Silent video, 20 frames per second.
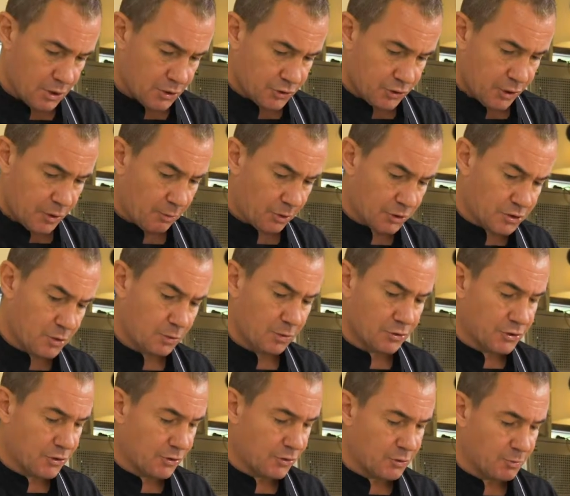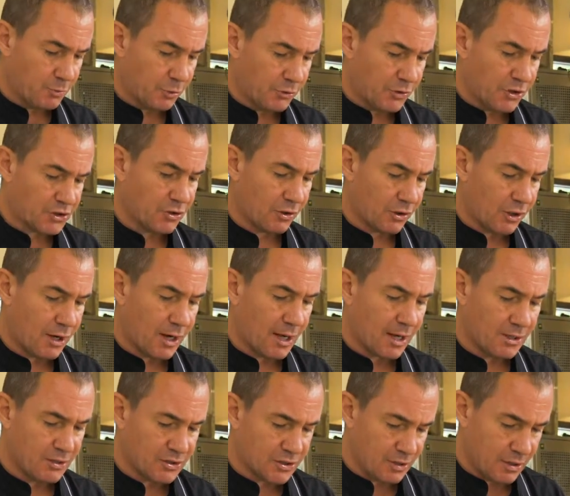So what you want to do is put this on a
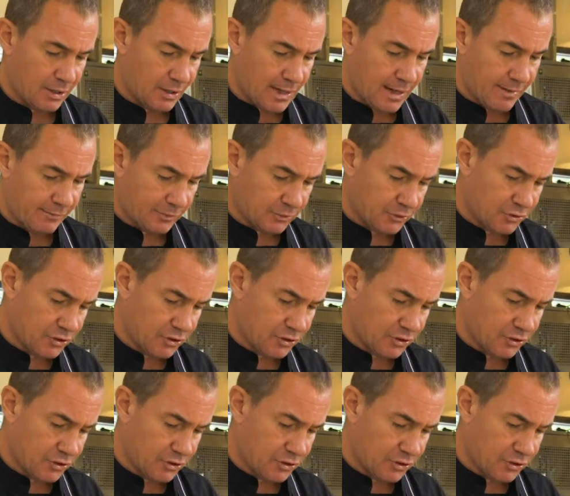nice level